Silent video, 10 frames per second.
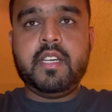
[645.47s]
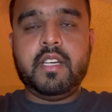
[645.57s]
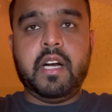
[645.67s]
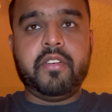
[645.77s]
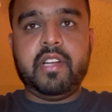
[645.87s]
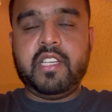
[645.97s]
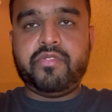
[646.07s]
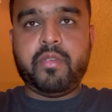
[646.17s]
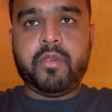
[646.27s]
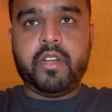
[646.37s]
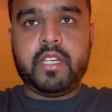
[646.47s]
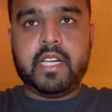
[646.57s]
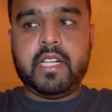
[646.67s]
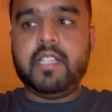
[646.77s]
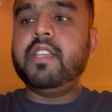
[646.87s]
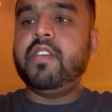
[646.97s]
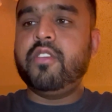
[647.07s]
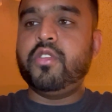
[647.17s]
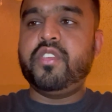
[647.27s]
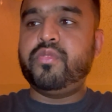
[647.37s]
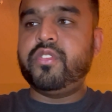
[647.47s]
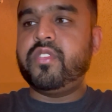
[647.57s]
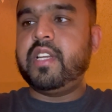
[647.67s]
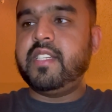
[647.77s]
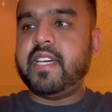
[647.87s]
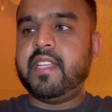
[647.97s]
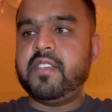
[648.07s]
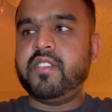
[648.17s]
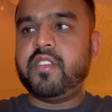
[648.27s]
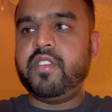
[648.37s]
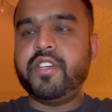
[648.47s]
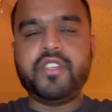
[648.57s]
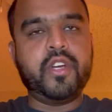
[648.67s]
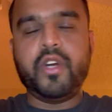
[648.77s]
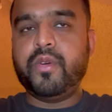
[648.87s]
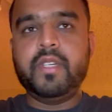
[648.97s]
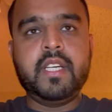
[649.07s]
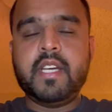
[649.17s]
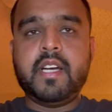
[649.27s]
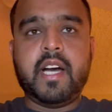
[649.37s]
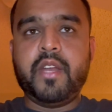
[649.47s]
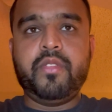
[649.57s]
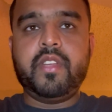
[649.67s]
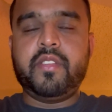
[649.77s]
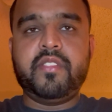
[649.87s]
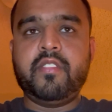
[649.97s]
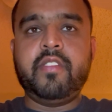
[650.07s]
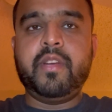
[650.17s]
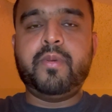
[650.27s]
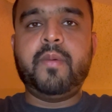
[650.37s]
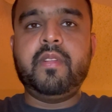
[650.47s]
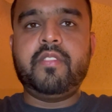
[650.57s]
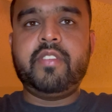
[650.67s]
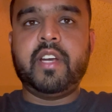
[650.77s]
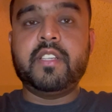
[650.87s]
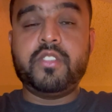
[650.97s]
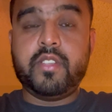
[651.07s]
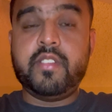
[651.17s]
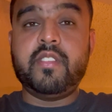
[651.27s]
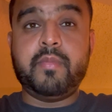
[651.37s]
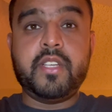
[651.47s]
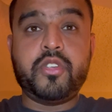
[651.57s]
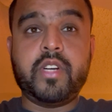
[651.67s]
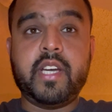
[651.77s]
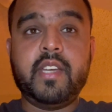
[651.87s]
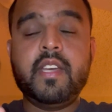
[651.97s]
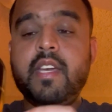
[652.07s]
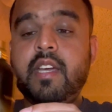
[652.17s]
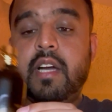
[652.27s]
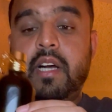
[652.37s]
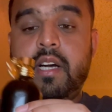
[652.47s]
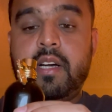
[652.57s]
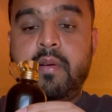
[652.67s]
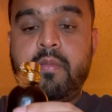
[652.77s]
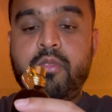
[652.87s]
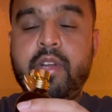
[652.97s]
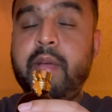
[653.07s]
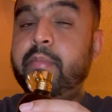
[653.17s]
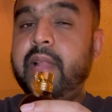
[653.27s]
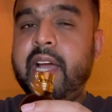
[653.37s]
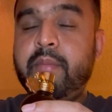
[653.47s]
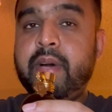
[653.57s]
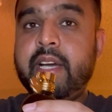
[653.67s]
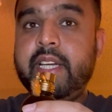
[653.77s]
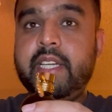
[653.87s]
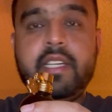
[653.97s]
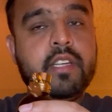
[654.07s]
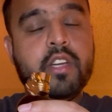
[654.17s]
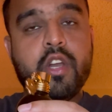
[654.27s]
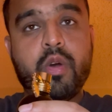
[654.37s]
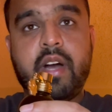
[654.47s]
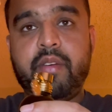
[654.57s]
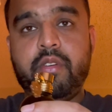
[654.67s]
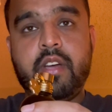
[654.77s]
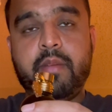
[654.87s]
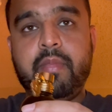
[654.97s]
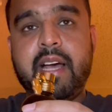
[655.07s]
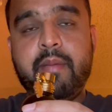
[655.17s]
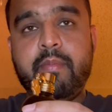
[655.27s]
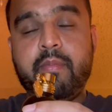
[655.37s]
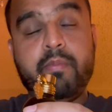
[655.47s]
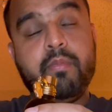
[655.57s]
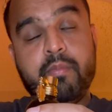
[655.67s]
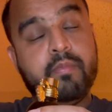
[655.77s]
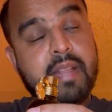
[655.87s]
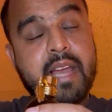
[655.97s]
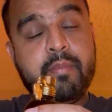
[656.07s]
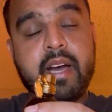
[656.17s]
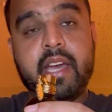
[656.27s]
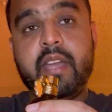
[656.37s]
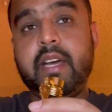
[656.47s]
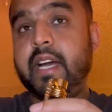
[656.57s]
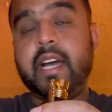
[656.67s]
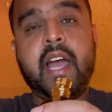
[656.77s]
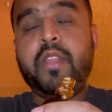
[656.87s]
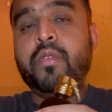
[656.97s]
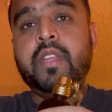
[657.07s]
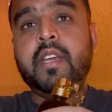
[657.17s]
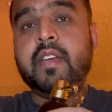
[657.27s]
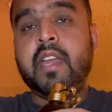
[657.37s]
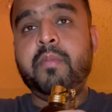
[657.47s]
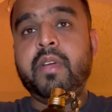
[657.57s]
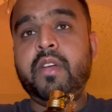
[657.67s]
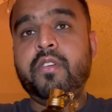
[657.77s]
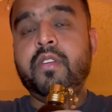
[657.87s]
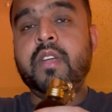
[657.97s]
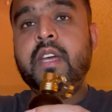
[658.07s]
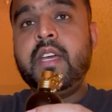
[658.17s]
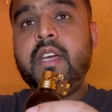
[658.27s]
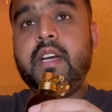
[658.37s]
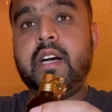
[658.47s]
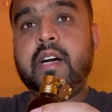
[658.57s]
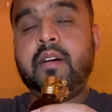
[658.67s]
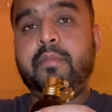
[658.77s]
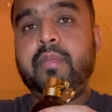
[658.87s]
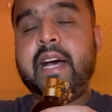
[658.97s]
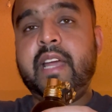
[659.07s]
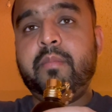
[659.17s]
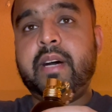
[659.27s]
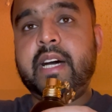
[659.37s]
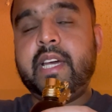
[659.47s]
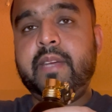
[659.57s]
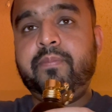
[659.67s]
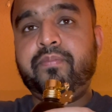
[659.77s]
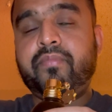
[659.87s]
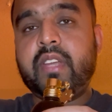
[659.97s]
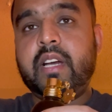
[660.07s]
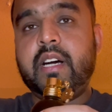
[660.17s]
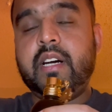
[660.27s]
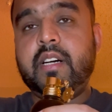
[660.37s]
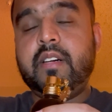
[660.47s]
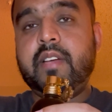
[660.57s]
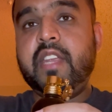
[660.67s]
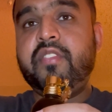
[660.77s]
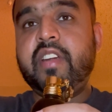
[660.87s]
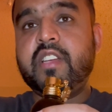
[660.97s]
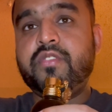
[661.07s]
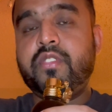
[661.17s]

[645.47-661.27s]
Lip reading: release from Montale. Even though this was released, I think 6 years ago, I don't think this is a very popular fragrance. So this is a must try. Would I blind buy it? No, I would not blind buy it. I don't think anybody could blind buy any fragrance from